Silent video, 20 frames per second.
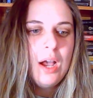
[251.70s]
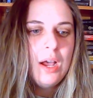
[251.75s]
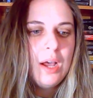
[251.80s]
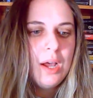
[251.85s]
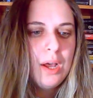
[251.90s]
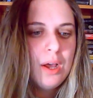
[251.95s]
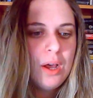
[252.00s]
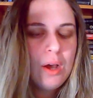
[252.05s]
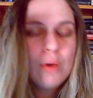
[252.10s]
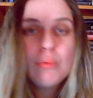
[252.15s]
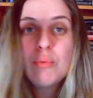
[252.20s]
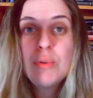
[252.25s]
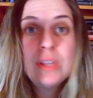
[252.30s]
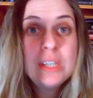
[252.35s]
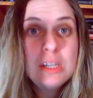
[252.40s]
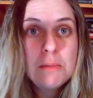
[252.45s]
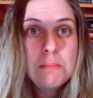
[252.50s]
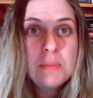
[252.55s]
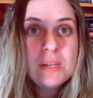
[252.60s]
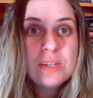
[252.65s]
A
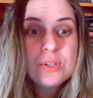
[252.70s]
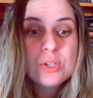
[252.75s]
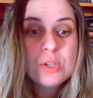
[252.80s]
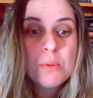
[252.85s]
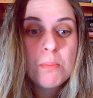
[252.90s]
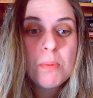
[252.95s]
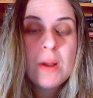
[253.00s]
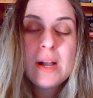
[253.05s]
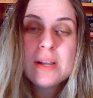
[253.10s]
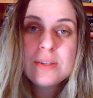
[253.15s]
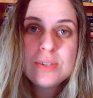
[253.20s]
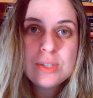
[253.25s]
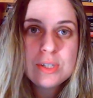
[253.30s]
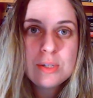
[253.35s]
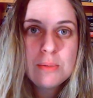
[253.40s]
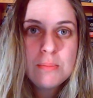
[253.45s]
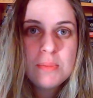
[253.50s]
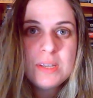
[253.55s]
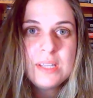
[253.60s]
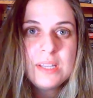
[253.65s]
really big surprise
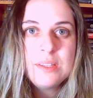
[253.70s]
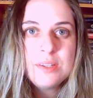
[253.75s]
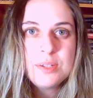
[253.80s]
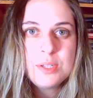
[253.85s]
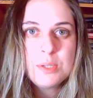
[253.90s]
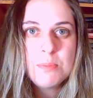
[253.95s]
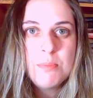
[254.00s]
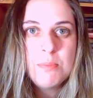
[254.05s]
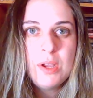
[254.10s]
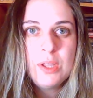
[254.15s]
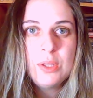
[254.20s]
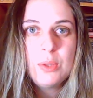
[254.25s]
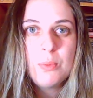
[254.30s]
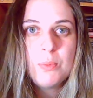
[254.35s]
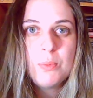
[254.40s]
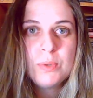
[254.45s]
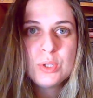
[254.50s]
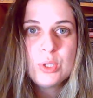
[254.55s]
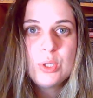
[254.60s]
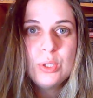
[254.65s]
to me this month
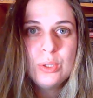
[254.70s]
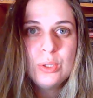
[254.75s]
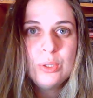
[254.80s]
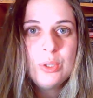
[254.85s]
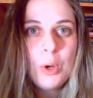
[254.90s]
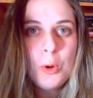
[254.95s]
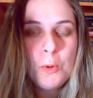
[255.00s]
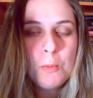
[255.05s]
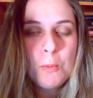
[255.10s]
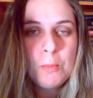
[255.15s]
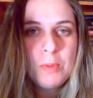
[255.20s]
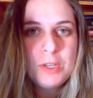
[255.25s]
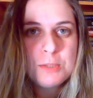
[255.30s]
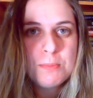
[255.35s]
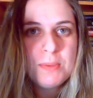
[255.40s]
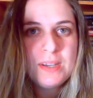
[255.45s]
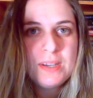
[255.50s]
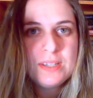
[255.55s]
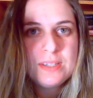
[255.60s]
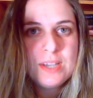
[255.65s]
was Good Omens
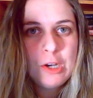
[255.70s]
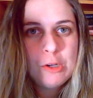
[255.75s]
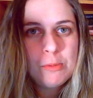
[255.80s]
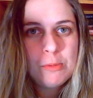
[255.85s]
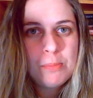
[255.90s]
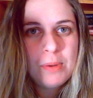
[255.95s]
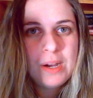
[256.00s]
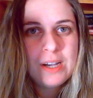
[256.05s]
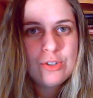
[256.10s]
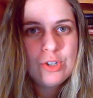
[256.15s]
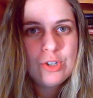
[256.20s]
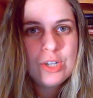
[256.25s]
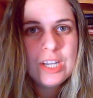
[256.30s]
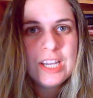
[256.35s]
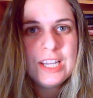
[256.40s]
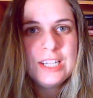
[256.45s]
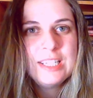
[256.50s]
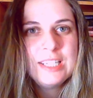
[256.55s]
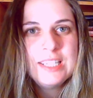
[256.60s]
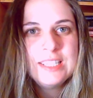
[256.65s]
by Terry Pratchett
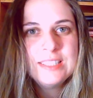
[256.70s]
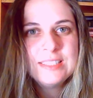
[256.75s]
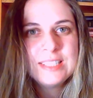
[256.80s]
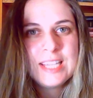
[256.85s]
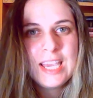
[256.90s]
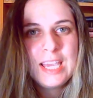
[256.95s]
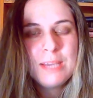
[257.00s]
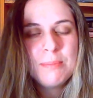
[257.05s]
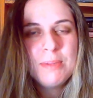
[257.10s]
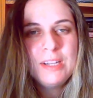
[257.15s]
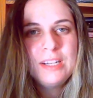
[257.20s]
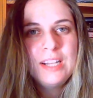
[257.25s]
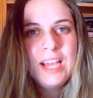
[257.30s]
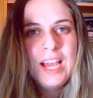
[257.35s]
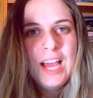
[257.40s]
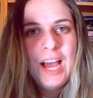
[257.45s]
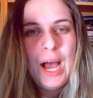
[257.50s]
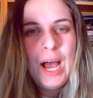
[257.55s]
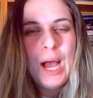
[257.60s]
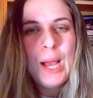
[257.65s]
and Neil Gaiman.
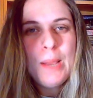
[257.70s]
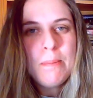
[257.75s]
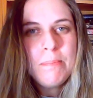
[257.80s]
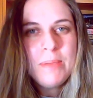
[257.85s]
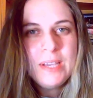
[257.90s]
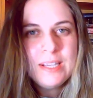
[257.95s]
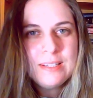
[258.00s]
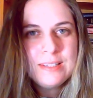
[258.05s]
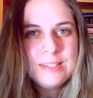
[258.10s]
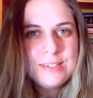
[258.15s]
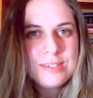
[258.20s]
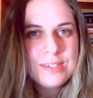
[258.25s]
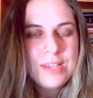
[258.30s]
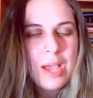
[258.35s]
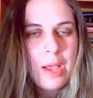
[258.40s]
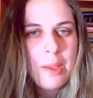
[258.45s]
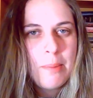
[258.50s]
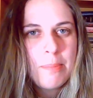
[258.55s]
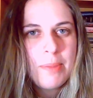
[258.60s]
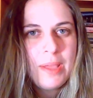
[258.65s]
I picked this
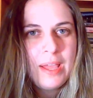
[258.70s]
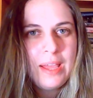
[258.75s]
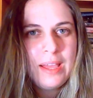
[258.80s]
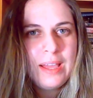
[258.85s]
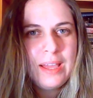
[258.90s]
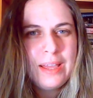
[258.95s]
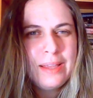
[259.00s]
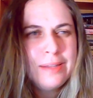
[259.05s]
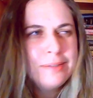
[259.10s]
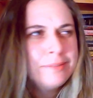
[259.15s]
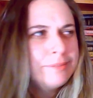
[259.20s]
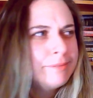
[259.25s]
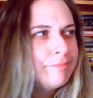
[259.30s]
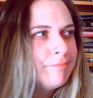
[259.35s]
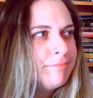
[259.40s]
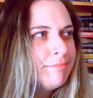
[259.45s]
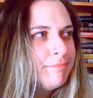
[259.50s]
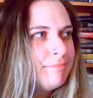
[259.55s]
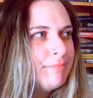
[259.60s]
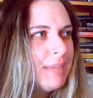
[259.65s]
up at
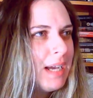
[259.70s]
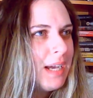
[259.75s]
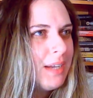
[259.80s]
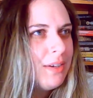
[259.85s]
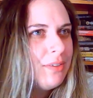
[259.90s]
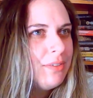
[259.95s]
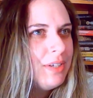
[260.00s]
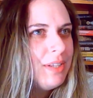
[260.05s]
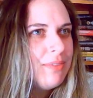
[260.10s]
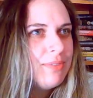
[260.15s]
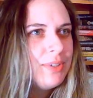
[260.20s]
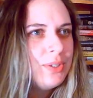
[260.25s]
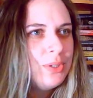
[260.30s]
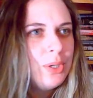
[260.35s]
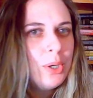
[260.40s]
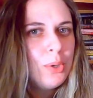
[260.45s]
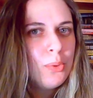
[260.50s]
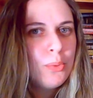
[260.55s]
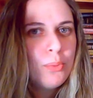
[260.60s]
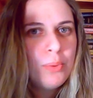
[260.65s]
I don't even
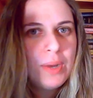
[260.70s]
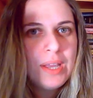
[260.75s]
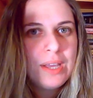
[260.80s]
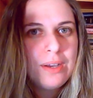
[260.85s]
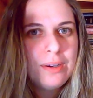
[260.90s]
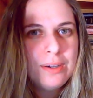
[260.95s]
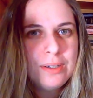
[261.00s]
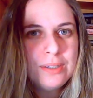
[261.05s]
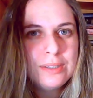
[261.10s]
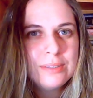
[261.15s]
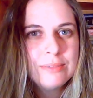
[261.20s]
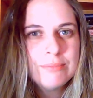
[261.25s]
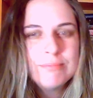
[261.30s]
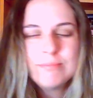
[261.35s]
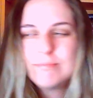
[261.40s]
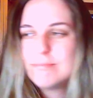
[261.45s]
know where